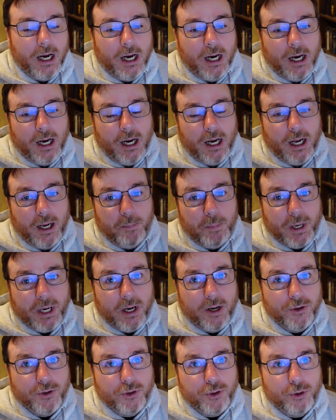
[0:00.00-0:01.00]

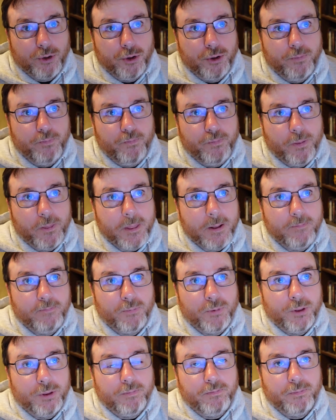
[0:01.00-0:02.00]
Because
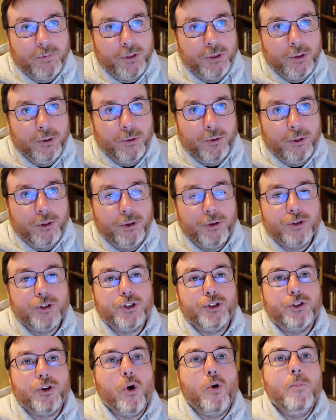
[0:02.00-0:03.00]
there's
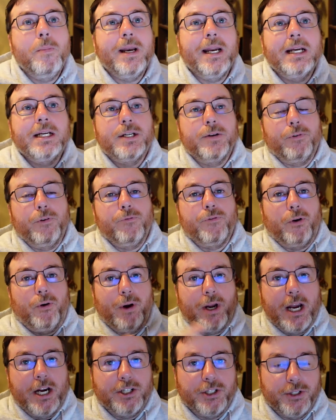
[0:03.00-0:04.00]
so many different
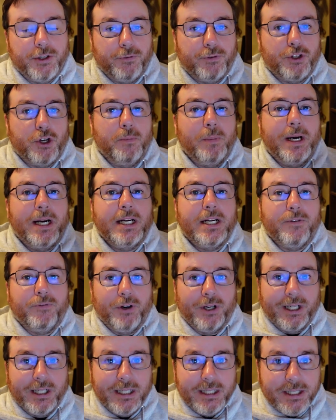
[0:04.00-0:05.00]
variations of so many
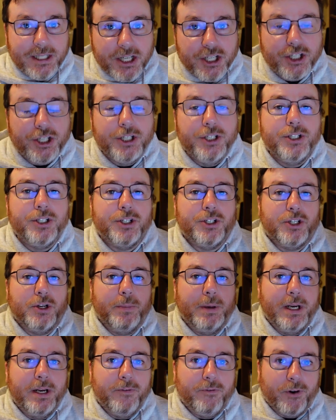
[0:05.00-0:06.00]
different conditions and so
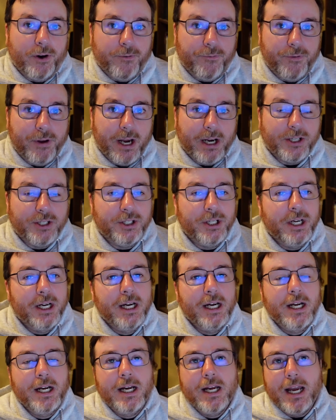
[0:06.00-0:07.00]
many different effects
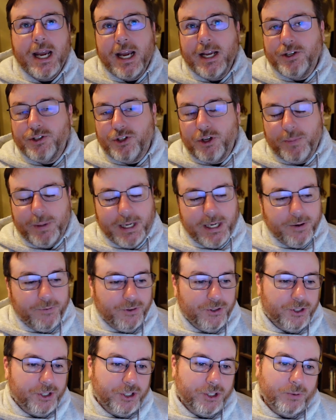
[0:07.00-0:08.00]
and so many
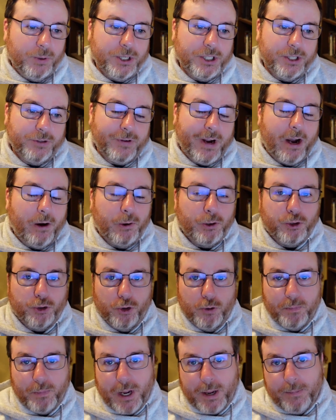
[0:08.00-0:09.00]
different situations of how a
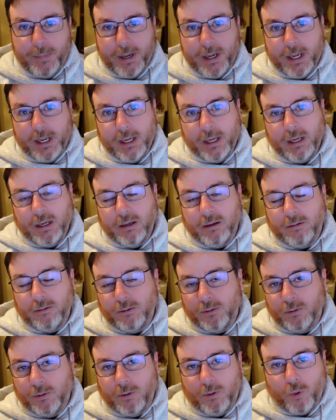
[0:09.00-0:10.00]
troop may be
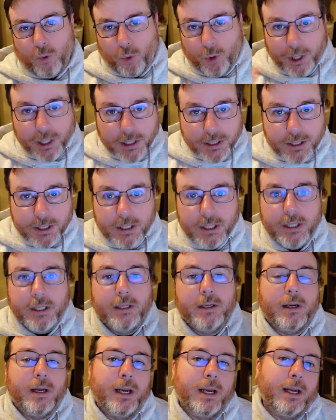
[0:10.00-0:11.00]

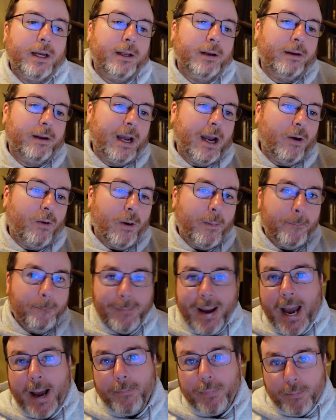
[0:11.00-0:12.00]
oriented and how a
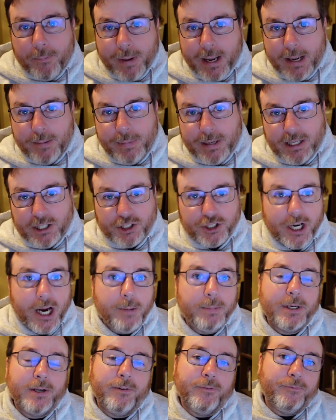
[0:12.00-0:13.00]
map may be
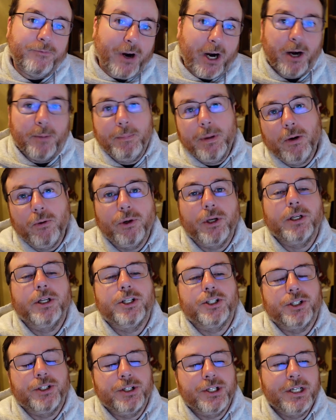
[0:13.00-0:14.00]
shaped in environmental
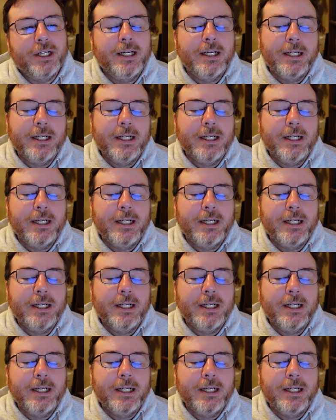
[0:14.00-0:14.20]
conditions,